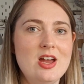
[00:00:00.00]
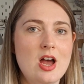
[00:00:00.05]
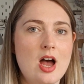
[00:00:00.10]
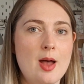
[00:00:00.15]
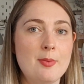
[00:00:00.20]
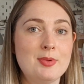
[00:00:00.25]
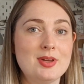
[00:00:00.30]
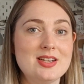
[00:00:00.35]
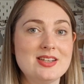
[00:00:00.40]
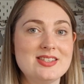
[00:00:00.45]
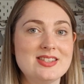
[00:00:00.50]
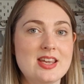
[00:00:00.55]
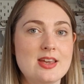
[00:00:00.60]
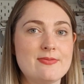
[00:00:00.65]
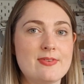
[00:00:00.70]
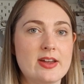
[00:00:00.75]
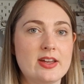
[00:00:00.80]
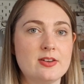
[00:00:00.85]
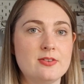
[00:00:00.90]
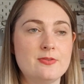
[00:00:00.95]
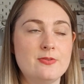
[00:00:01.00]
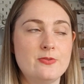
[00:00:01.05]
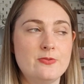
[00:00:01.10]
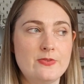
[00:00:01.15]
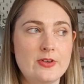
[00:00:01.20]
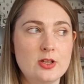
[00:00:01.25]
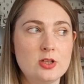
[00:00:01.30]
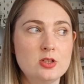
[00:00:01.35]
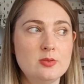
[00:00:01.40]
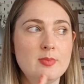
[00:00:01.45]
I'm going to see if I can
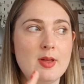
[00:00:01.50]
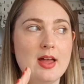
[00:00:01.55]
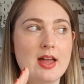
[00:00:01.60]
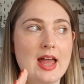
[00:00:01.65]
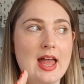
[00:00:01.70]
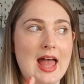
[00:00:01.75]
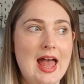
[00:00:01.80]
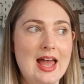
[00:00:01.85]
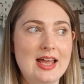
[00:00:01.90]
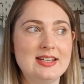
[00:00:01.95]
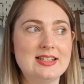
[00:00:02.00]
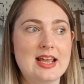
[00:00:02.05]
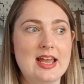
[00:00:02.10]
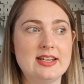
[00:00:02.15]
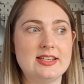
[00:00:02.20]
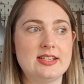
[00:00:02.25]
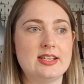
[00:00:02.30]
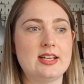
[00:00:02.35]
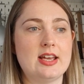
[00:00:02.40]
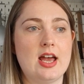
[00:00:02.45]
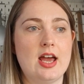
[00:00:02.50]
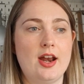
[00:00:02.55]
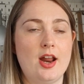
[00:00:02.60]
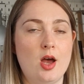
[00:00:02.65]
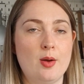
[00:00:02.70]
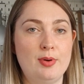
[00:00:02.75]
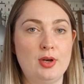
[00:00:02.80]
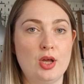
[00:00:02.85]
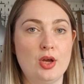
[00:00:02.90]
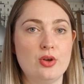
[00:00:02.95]
film and edit and
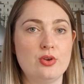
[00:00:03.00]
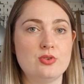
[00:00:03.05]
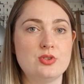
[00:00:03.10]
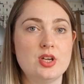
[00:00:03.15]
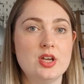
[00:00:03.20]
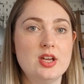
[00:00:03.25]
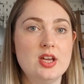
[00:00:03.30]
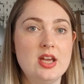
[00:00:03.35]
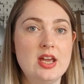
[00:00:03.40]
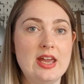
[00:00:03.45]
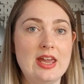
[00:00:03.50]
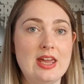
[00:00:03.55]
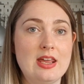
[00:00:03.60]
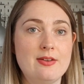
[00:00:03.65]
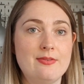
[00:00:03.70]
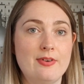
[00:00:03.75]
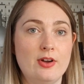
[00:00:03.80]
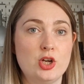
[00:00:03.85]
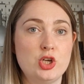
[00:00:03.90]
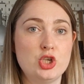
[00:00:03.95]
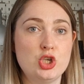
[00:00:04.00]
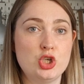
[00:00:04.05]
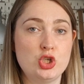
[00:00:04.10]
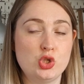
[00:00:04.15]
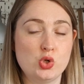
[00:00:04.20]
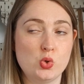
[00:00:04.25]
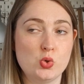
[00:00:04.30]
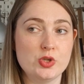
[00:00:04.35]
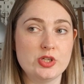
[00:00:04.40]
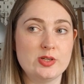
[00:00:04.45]
upload in a very
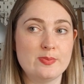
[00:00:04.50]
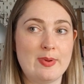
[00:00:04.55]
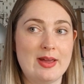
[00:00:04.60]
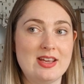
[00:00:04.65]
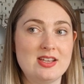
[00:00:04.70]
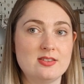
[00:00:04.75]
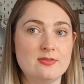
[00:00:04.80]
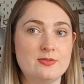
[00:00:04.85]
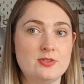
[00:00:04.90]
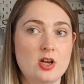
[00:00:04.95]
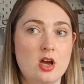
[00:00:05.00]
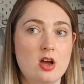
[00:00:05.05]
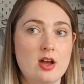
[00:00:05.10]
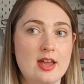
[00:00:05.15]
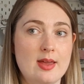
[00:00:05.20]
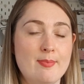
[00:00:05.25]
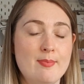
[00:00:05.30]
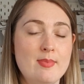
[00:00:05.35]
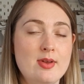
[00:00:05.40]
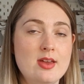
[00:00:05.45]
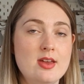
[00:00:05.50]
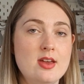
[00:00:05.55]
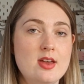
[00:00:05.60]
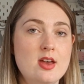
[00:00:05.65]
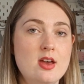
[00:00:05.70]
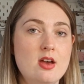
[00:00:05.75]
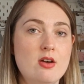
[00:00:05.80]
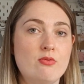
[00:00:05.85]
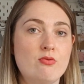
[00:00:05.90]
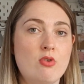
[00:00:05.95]
short space of time,
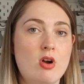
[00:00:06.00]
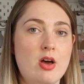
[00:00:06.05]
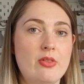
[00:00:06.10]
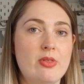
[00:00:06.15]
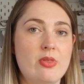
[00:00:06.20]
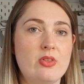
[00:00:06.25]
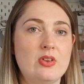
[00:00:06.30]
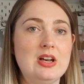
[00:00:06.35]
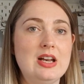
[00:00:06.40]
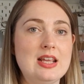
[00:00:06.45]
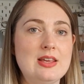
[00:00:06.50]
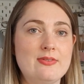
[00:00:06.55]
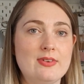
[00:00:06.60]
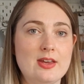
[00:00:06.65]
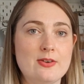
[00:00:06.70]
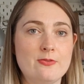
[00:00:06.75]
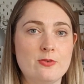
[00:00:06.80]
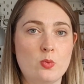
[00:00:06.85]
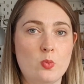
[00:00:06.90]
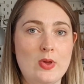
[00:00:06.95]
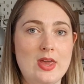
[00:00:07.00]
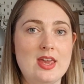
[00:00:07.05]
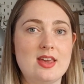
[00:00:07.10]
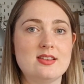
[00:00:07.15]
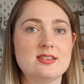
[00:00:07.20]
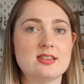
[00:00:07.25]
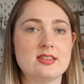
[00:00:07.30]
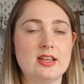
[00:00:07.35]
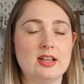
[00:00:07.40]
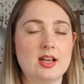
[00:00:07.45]
rather than leaving it for
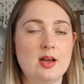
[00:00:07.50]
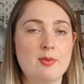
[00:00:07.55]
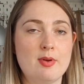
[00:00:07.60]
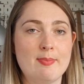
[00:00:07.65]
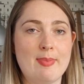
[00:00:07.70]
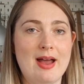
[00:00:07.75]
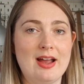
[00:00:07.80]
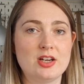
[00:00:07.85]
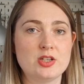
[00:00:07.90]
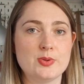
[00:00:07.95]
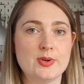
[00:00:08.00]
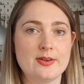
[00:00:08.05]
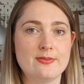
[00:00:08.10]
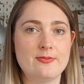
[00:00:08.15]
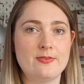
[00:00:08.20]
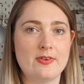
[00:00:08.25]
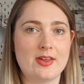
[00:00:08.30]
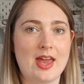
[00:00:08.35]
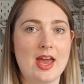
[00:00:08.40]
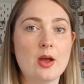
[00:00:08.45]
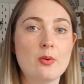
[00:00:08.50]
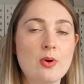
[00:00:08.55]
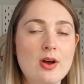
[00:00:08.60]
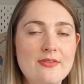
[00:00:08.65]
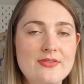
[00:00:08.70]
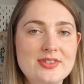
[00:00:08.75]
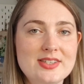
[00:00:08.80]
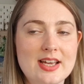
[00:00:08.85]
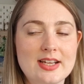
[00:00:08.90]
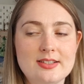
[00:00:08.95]
weeks and then coming back to it and forgetting what
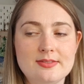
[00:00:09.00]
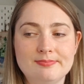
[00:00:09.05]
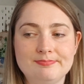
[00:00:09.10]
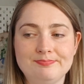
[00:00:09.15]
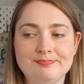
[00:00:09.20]
I've said.